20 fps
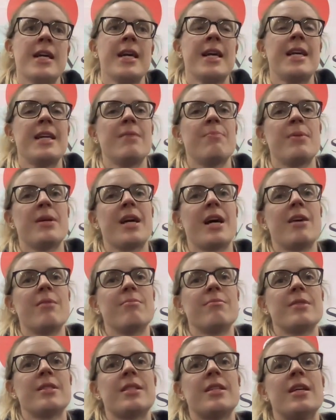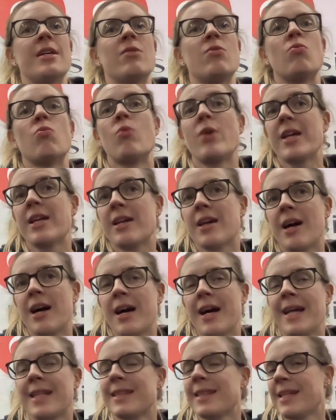it becomes weaker
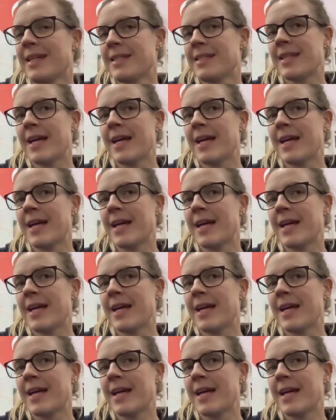and less